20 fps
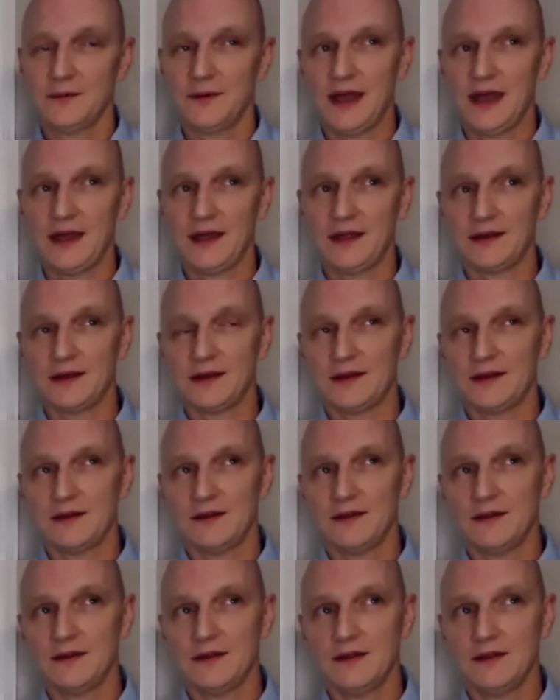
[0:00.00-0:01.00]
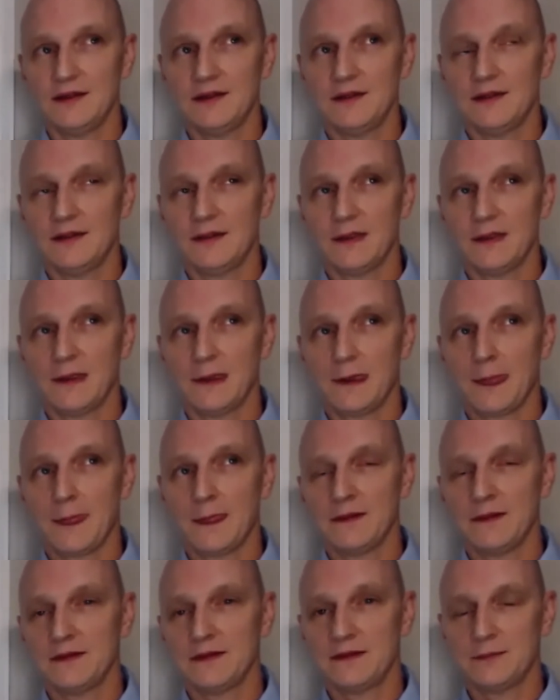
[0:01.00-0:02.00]
And
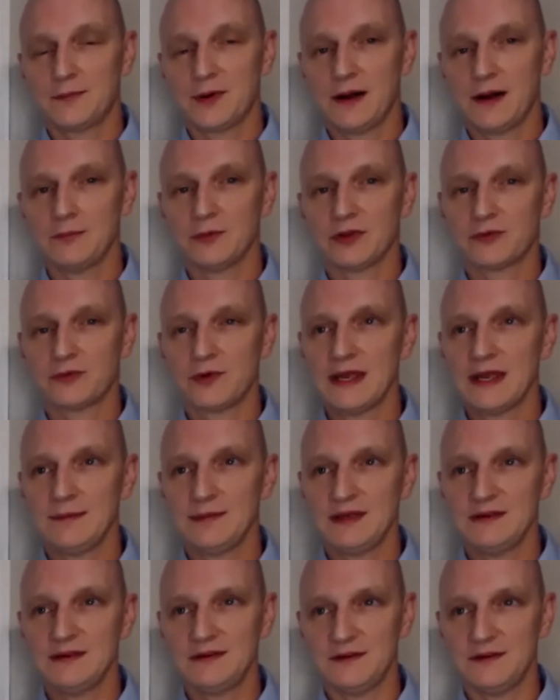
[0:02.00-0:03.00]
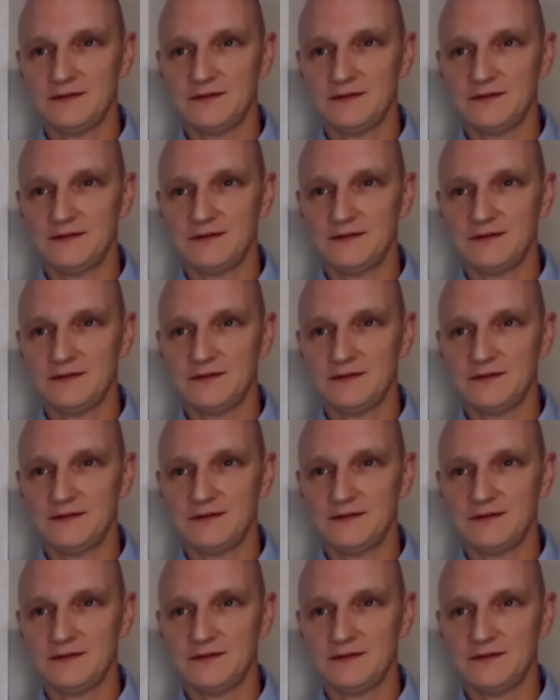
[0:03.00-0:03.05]
the problem with rabies,